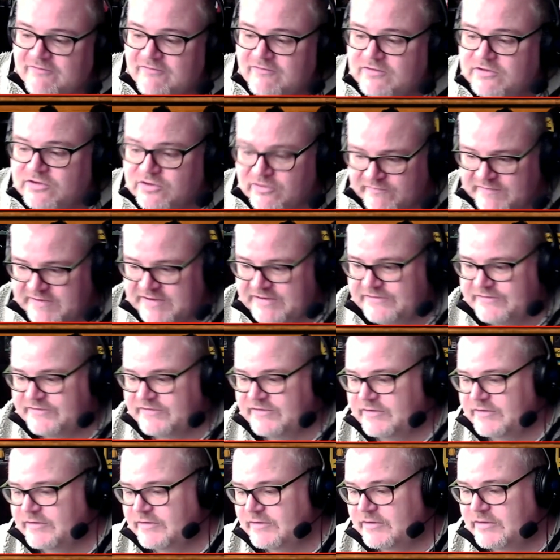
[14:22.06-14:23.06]
Love
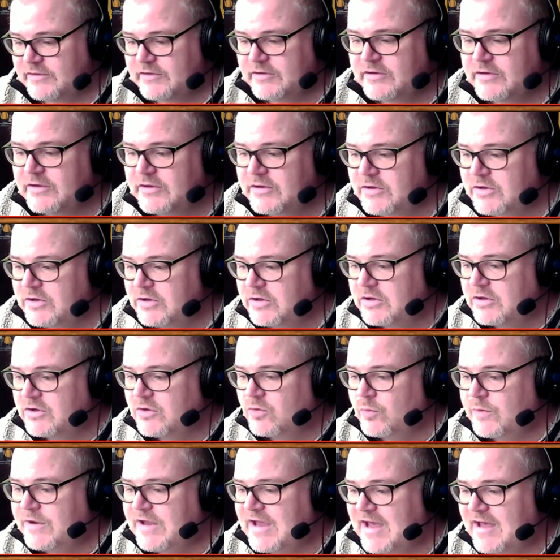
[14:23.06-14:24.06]
it.
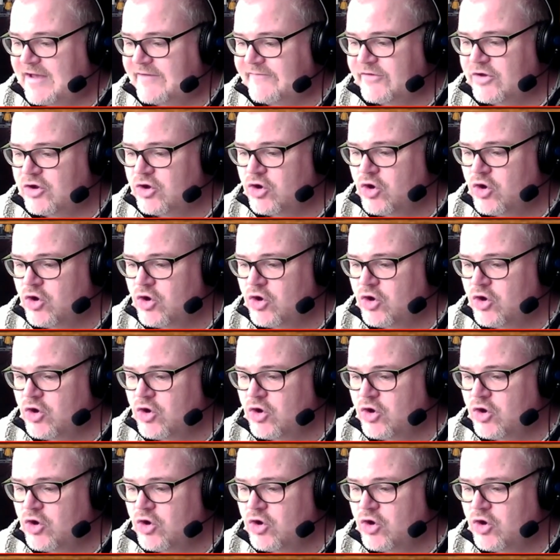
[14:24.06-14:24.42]
We have a